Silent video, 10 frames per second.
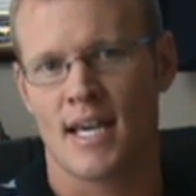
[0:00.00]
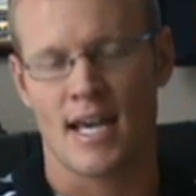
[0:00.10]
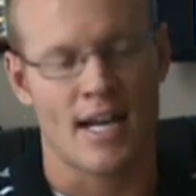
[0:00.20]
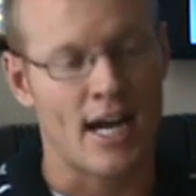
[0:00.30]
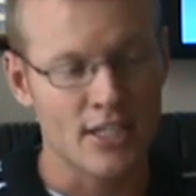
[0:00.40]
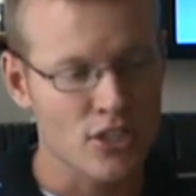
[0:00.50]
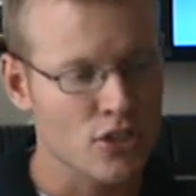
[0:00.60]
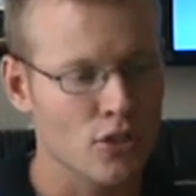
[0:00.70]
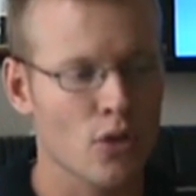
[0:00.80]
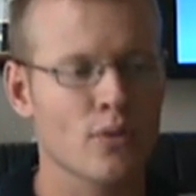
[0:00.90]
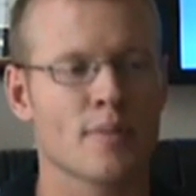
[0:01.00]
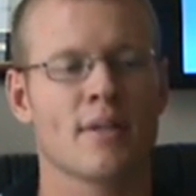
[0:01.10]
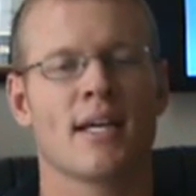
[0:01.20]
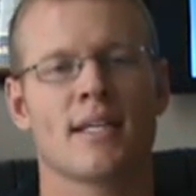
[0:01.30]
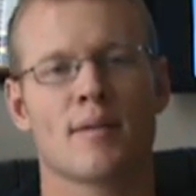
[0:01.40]
and I just slowly
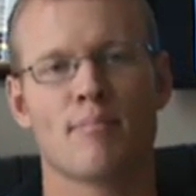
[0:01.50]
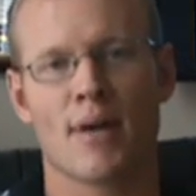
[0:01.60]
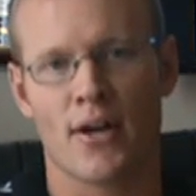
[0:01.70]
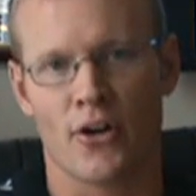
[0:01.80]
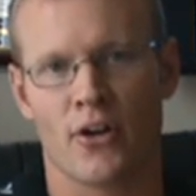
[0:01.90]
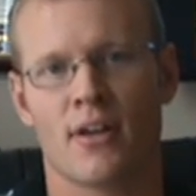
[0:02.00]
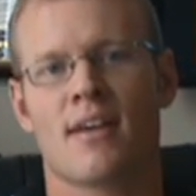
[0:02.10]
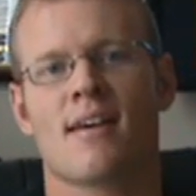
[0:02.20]
began to get better